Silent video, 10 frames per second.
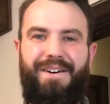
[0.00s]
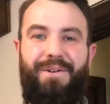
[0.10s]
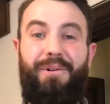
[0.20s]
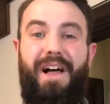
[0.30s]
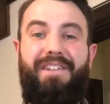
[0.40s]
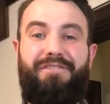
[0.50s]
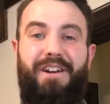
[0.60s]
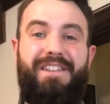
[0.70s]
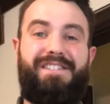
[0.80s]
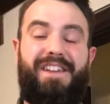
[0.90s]
Well, hey
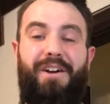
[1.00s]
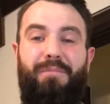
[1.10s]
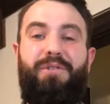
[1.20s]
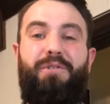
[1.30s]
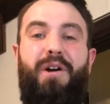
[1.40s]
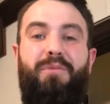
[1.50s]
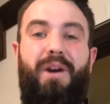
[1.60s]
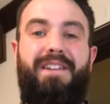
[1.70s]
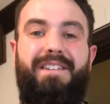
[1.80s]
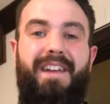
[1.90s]
friends, I hope you're doing all
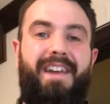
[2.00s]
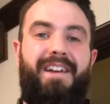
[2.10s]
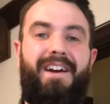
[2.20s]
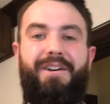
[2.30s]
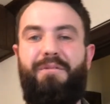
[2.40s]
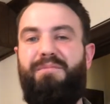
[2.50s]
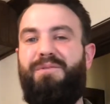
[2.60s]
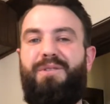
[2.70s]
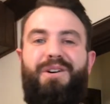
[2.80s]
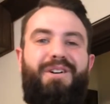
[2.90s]
right today. I hope
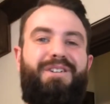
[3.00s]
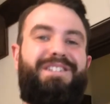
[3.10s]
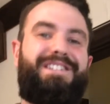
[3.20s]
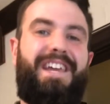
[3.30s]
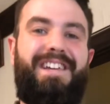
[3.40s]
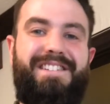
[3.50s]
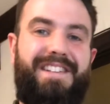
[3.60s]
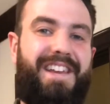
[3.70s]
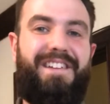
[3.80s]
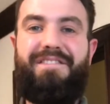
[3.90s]
you are staying
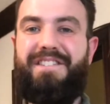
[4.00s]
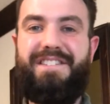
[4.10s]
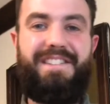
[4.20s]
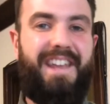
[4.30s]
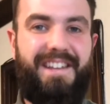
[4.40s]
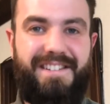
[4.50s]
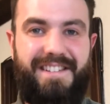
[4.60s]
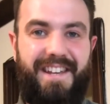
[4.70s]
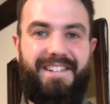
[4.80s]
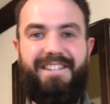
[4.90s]
safe, staying
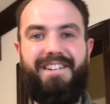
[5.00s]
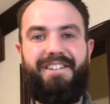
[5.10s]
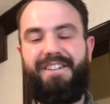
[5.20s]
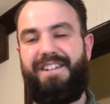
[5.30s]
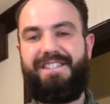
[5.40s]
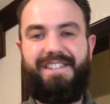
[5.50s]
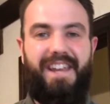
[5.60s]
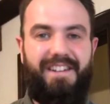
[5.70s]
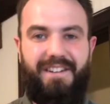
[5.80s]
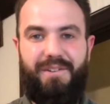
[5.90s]
sanitary,
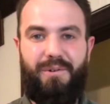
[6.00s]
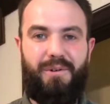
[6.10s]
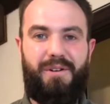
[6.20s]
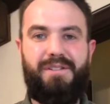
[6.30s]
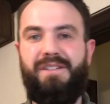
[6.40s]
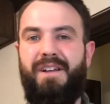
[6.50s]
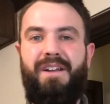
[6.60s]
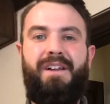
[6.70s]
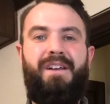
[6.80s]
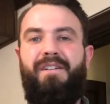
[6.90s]
staying indoors,
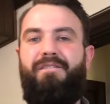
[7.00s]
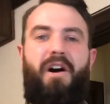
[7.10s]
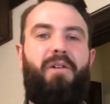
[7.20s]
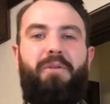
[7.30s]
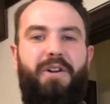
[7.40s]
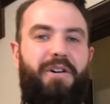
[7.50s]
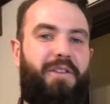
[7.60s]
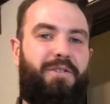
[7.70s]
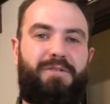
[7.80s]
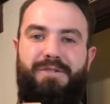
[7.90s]
following all
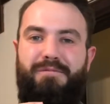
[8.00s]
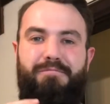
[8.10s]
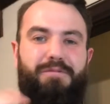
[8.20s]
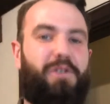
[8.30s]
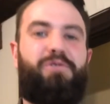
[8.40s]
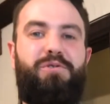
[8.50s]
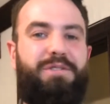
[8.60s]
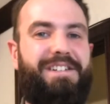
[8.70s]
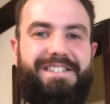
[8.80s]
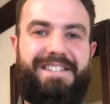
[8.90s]
those social
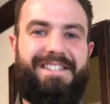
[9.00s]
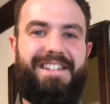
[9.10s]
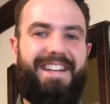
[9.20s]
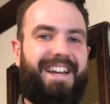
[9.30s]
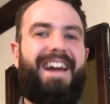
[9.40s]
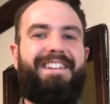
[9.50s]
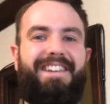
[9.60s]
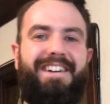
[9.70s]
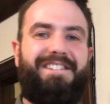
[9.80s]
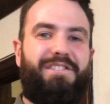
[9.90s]
distancing
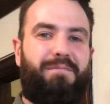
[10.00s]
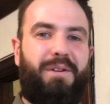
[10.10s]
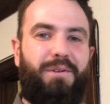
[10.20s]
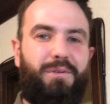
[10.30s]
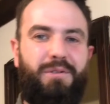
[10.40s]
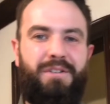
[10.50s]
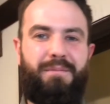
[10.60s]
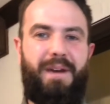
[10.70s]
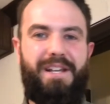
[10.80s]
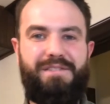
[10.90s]
guidelines you've been Googling the
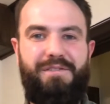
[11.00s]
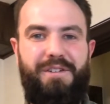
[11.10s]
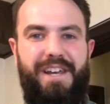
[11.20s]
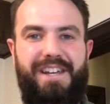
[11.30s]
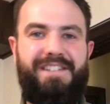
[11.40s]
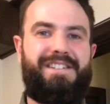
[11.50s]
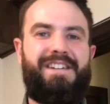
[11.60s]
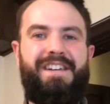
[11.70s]
past few days.